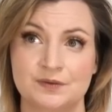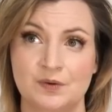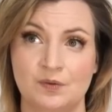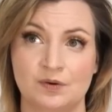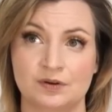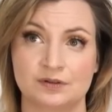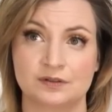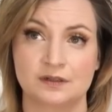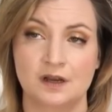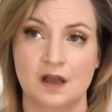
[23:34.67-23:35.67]

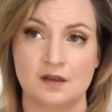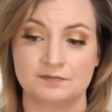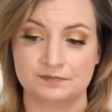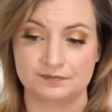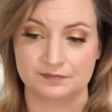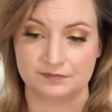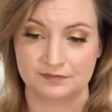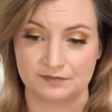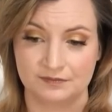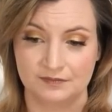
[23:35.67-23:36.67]
or, um,
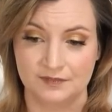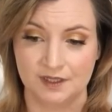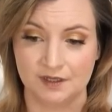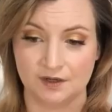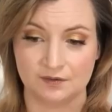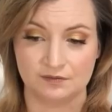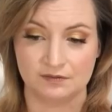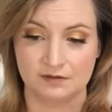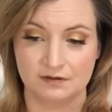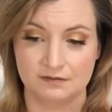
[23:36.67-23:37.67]
you know,
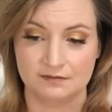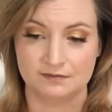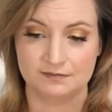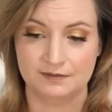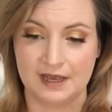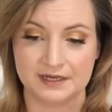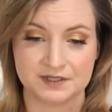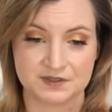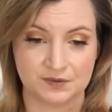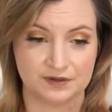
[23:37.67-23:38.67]
any
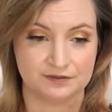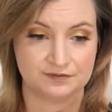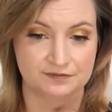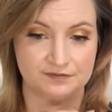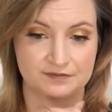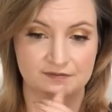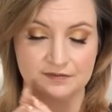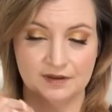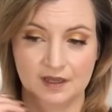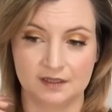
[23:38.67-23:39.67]
sort of
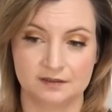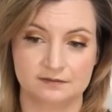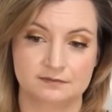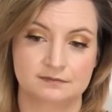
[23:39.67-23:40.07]
uh,